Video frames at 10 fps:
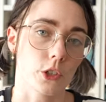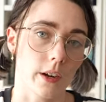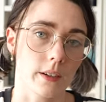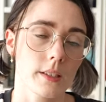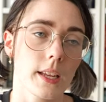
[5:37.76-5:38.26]

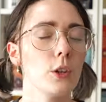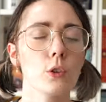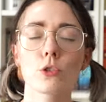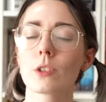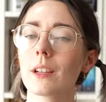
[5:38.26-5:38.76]
chunks,
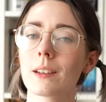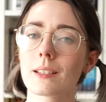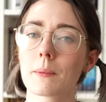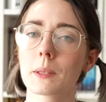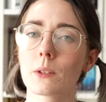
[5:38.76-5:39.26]
usually into
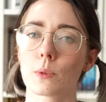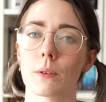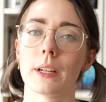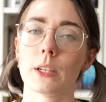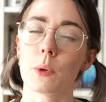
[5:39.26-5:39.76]
something that's
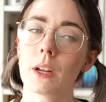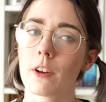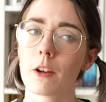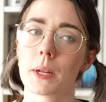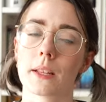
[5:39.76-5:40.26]
roughly
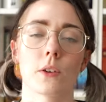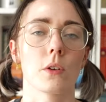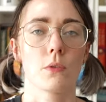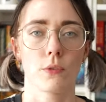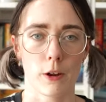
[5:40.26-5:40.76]
25 minutes
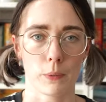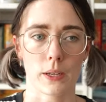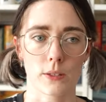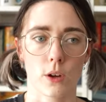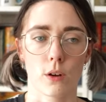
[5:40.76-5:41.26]
on, five
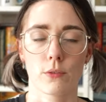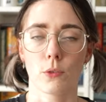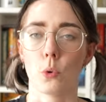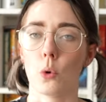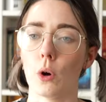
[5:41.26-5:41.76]
minutes off,
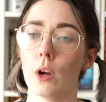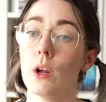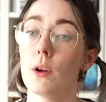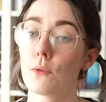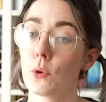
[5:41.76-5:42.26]
or
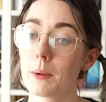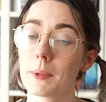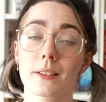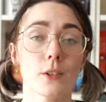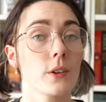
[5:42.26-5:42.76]
40
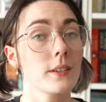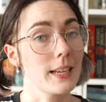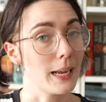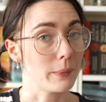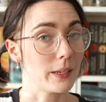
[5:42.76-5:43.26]
minutes on,
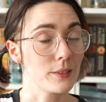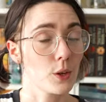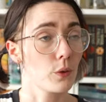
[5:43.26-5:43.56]
10 minutes off